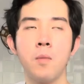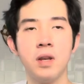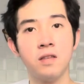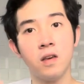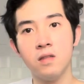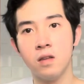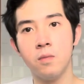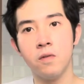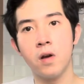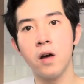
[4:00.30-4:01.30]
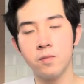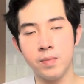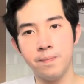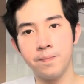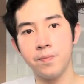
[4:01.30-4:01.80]
system of
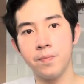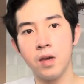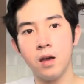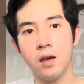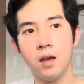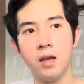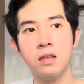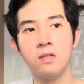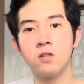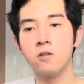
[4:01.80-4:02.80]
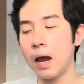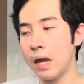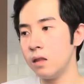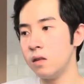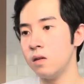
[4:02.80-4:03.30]
government is
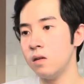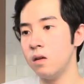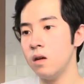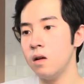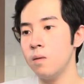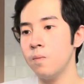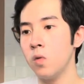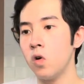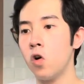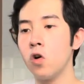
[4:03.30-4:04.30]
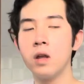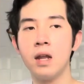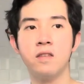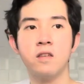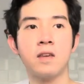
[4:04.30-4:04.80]
trying to
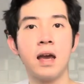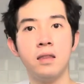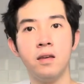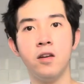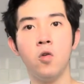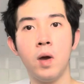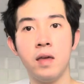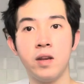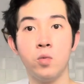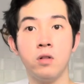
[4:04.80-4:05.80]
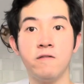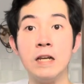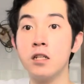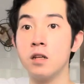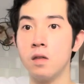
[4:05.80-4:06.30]
organize society in a way that it will
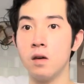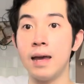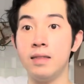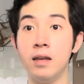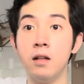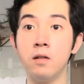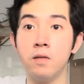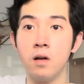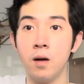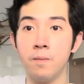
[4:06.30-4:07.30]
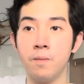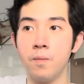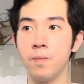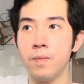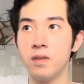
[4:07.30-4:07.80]
reach the ideal
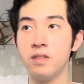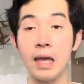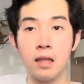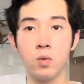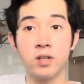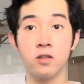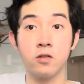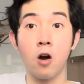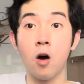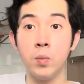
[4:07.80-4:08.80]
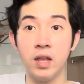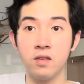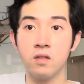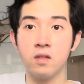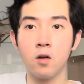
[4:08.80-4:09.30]
state, which is
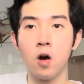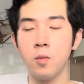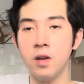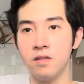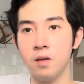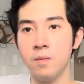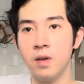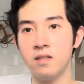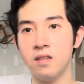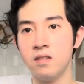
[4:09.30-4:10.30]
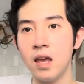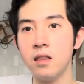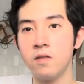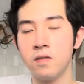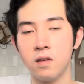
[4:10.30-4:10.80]
communist. Communism is the
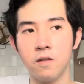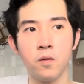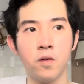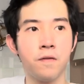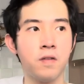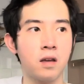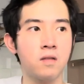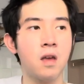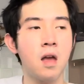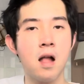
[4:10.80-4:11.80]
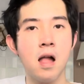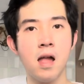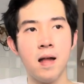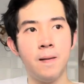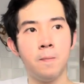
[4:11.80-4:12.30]
state of things,
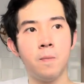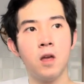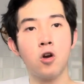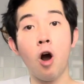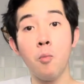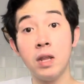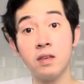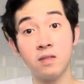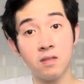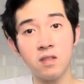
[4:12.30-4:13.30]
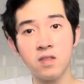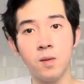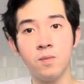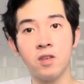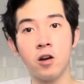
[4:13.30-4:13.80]
and communist
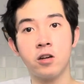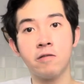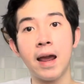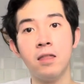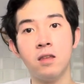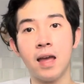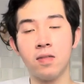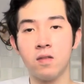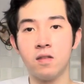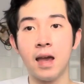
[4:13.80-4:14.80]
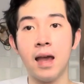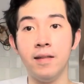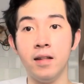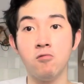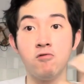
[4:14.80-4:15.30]
systems are trying to get
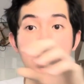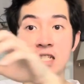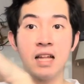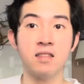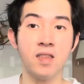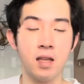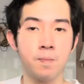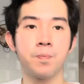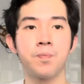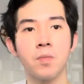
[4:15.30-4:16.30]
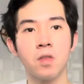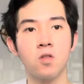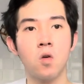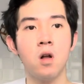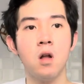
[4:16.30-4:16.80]
society to reach that state.
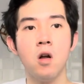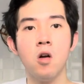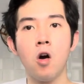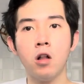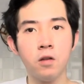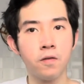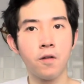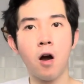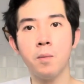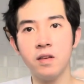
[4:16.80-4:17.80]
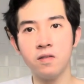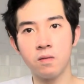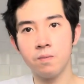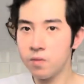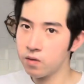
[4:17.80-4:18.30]
So all of
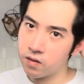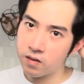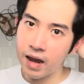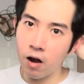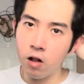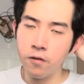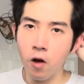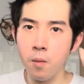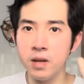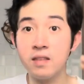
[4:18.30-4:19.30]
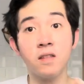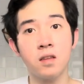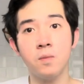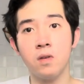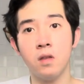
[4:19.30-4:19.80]
communist society, all of communist
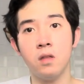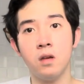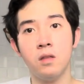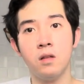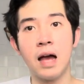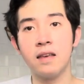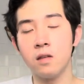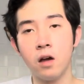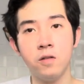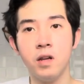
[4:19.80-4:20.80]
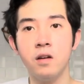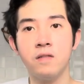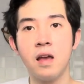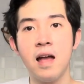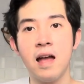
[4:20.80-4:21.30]
systems in the last 100
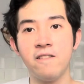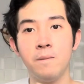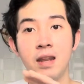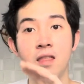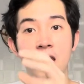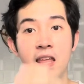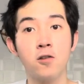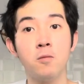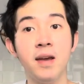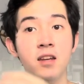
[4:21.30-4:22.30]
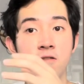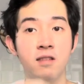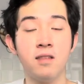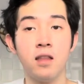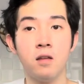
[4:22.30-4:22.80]
years have been in the intermediary
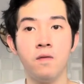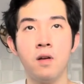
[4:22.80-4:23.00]
state of